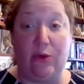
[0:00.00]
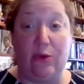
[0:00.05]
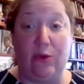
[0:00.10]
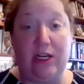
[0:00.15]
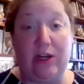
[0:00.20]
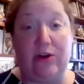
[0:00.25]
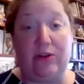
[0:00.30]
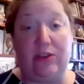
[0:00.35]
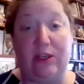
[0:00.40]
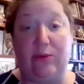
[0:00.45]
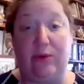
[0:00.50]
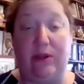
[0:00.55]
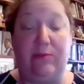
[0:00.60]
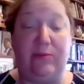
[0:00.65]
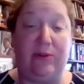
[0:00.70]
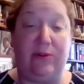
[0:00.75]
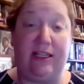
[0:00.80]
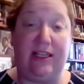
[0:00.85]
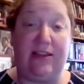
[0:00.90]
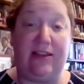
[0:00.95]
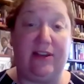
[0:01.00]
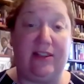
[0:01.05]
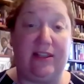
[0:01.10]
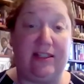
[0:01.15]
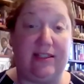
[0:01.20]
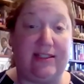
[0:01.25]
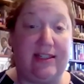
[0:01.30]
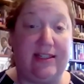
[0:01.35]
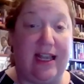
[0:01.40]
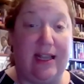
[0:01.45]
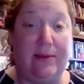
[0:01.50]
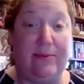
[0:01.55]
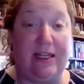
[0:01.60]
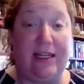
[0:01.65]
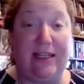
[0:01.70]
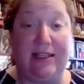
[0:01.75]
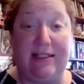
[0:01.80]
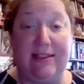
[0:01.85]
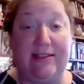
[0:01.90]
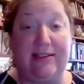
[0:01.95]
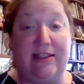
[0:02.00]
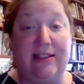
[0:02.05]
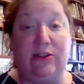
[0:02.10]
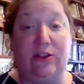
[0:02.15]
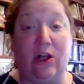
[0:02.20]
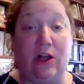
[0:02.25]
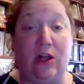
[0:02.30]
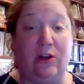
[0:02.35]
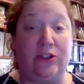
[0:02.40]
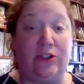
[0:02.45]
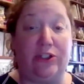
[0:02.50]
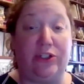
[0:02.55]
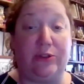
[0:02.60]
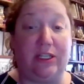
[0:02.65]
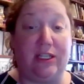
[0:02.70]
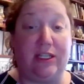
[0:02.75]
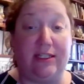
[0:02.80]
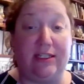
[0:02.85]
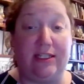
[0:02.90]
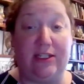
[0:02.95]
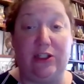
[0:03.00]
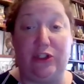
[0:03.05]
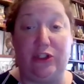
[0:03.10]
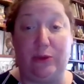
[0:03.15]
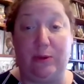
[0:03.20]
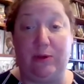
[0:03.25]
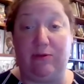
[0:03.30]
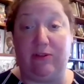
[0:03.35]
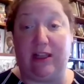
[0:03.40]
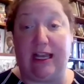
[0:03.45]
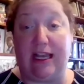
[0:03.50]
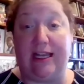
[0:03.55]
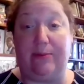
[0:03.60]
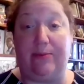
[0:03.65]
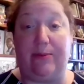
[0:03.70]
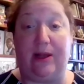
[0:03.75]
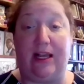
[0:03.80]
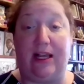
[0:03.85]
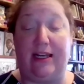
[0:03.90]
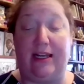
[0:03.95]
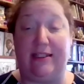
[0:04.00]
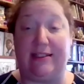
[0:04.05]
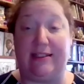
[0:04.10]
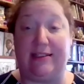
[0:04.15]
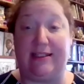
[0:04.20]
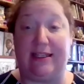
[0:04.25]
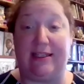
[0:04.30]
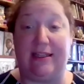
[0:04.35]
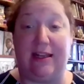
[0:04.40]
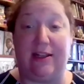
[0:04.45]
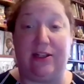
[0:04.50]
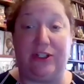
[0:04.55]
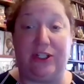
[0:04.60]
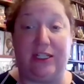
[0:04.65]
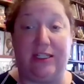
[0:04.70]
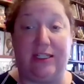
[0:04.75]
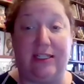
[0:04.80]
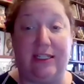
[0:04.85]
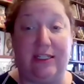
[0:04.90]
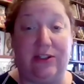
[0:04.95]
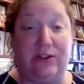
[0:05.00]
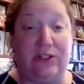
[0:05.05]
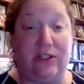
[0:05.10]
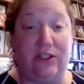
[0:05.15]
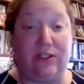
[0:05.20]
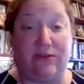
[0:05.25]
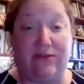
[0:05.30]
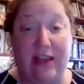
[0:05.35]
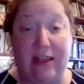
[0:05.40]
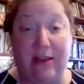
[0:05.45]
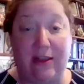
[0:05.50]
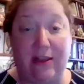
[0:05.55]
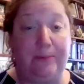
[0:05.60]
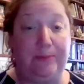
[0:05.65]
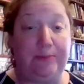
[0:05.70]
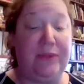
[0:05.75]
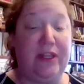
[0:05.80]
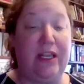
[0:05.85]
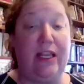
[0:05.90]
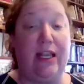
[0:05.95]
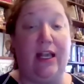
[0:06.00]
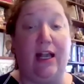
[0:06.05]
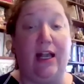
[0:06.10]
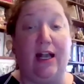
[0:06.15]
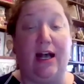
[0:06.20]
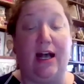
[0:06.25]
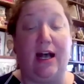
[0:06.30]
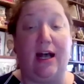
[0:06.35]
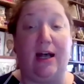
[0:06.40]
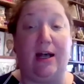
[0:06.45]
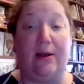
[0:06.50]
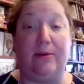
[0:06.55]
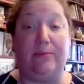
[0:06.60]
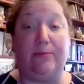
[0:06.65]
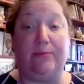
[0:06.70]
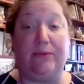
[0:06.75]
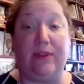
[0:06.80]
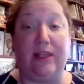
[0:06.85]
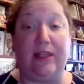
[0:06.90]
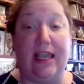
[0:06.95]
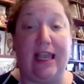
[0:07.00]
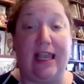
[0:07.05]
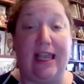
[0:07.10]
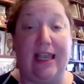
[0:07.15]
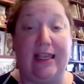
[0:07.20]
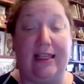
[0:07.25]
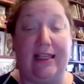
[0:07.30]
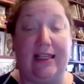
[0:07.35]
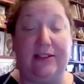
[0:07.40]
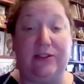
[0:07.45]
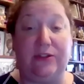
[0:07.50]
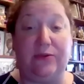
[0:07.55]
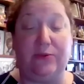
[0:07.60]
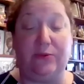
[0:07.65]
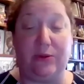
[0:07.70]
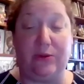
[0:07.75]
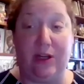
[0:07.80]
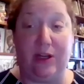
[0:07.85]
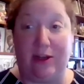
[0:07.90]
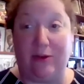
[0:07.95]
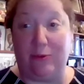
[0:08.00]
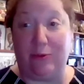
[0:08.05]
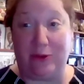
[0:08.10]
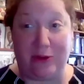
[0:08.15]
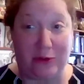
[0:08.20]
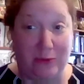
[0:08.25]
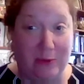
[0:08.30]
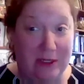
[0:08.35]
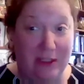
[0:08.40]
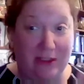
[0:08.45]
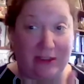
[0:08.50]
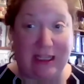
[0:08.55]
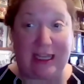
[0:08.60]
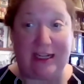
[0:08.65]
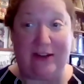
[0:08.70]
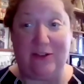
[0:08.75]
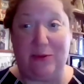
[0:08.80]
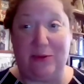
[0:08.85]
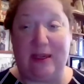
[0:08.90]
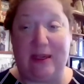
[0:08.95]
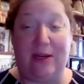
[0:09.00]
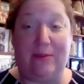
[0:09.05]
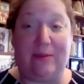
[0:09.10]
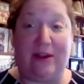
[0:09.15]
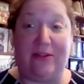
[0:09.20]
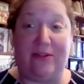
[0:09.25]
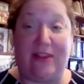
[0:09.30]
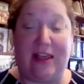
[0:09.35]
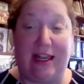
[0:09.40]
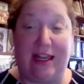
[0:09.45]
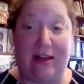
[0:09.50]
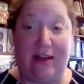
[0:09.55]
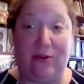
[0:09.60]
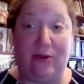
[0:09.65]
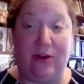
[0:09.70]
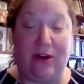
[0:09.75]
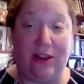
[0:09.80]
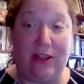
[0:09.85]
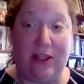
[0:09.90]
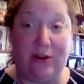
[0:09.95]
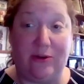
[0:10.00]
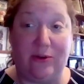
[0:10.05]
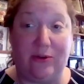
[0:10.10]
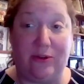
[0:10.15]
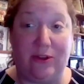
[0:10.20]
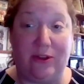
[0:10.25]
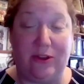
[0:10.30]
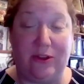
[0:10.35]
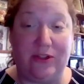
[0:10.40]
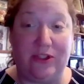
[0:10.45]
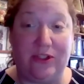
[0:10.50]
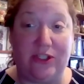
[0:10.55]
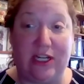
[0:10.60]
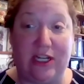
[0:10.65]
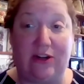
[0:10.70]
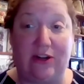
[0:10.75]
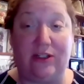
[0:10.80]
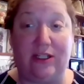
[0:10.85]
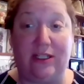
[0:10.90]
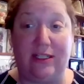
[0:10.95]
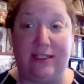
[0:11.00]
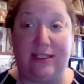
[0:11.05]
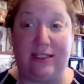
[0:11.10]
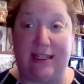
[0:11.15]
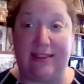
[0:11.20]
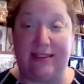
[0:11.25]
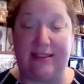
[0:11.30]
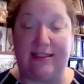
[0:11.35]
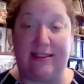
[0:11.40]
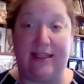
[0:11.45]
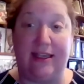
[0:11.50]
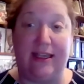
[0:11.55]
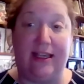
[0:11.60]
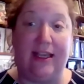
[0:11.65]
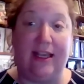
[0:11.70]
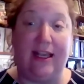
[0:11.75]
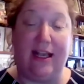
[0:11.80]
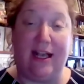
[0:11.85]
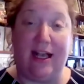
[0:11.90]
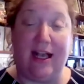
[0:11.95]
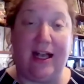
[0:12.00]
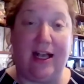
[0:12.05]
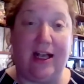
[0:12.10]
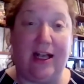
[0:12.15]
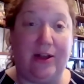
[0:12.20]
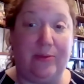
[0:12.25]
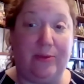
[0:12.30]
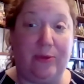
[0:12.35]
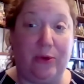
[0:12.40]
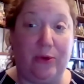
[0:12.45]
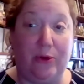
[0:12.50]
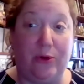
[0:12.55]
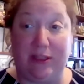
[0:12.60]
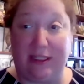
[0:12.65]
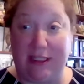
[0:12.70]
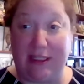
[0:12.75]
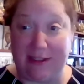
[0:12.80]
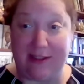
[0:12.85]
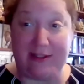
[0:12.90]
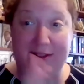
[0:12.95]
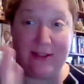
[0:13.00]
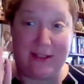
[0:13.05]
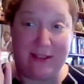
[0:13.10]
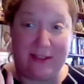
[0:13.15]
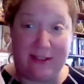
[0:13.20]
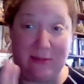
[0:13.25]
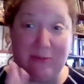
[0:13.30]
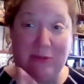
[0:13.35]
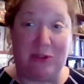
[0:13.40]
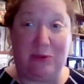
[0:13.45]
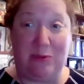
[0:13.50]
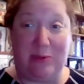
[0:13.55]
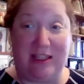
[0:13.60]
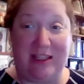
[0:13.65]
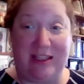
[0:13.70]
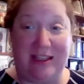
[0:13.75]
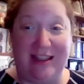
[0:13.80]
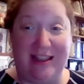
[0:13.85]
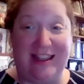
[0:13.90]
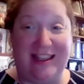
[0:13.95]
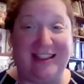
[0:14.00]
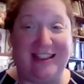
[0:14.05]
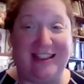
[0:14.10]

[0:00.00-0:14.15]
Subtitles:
We note that we believe at this time that existing laws should continue to be relied upon as this technology continues to develop. There's been a lot of debate about that, and there's a general consensus, or at least it seems to be